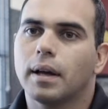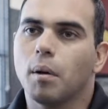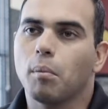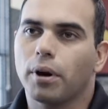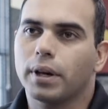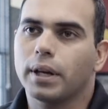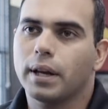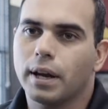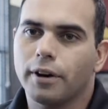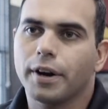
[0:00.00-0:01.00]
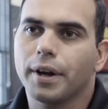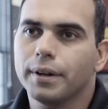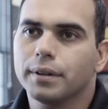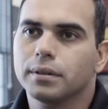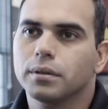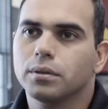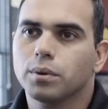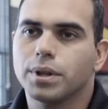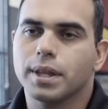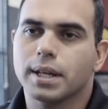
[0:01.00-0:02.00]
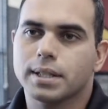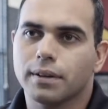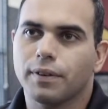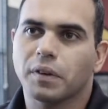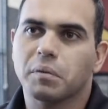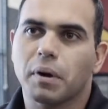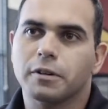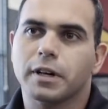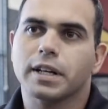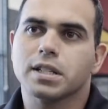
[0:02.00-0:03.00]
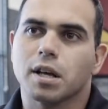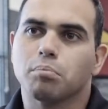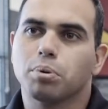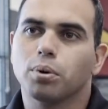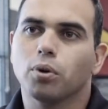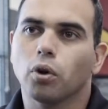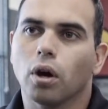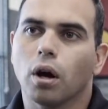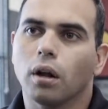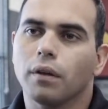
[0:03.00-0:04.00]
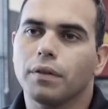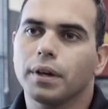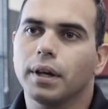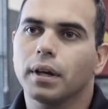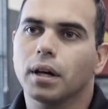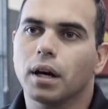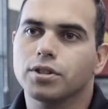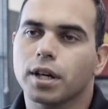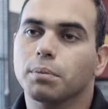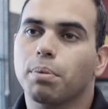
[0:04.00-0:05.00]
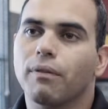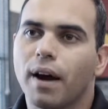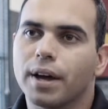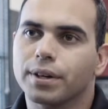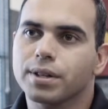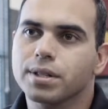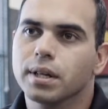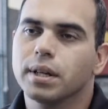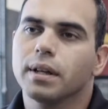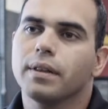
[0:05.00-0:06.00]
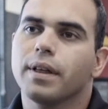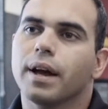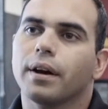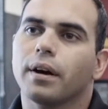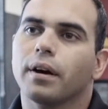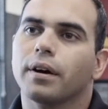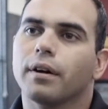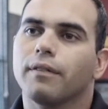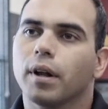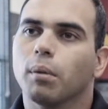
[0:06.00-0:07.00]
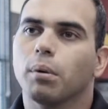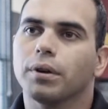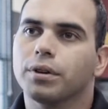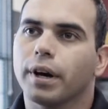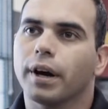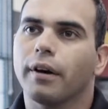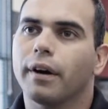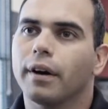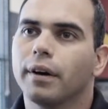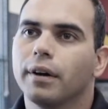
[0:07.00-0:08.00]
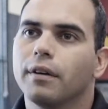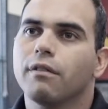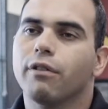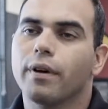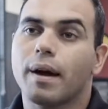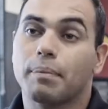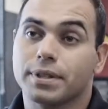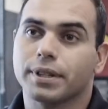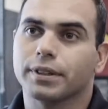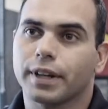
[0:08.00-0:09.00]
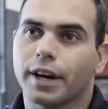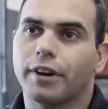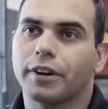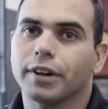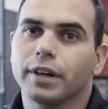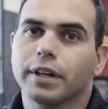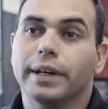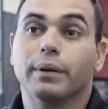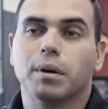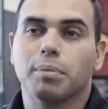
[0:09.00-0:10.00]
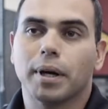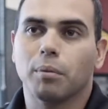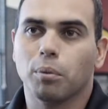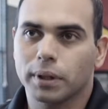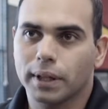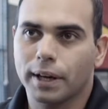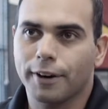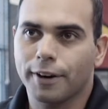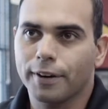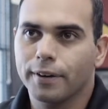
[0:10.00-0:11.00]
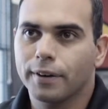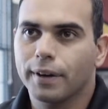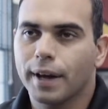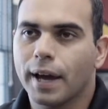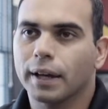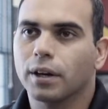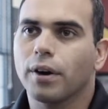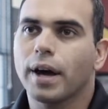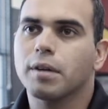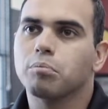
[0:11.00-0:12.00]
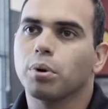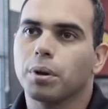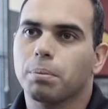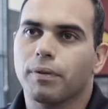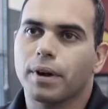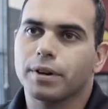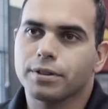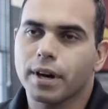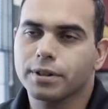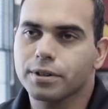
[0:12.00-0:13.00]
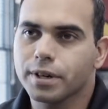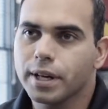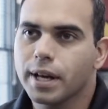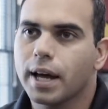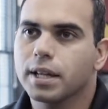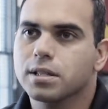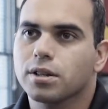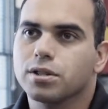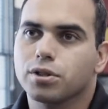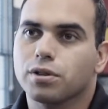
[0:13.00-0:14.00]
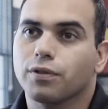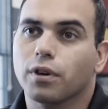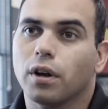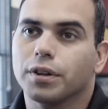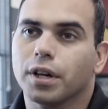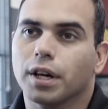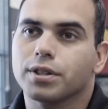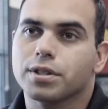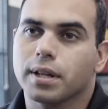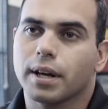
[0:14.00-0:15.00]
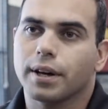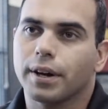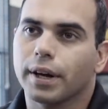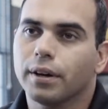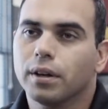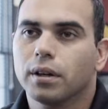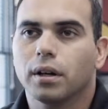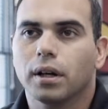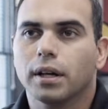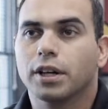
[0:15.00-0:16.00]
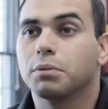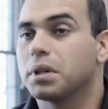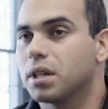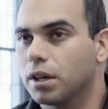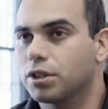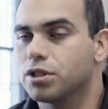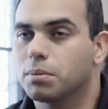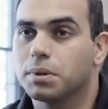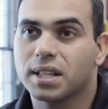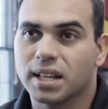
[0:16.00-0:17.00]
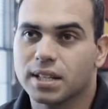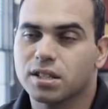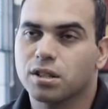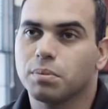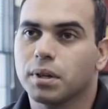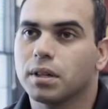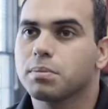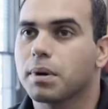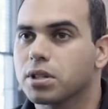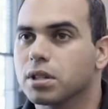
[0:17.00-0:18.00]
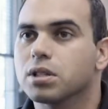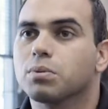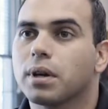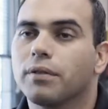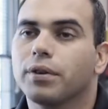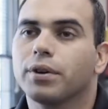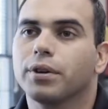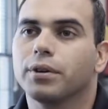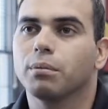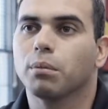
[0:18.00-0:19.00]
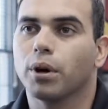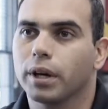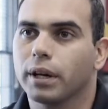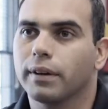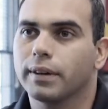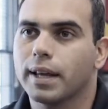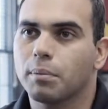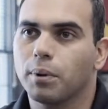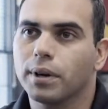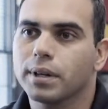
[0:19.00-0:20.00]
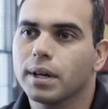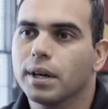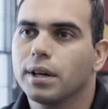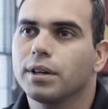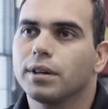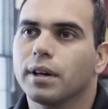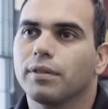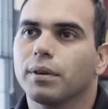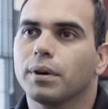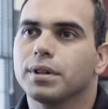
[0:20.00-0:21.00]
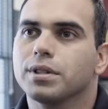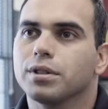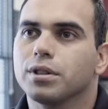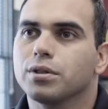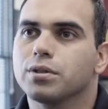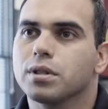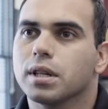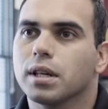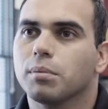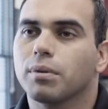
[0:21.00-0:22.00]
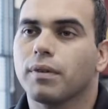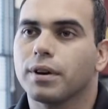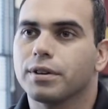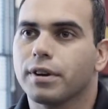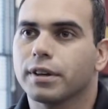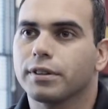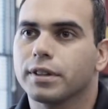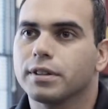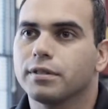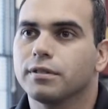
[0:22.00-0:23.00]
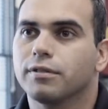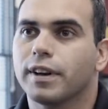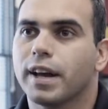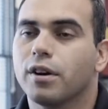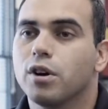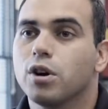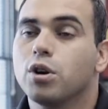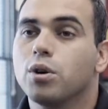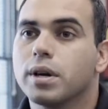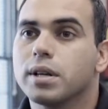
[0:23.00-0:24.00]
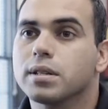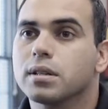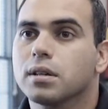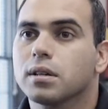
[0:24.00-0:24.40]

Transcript: marketed area within that 10 to 15 mile radius and pull all of the contracted providers that are available in your area for that particular carrier. You want to pick up one carrier and go ahead and pull their provider directory and start searching for all the doctors in that area. It could be doctors, it could be dentists, it could be specialists, whatever you're marketing at that point. You definitely want to use the provider directory to find out who is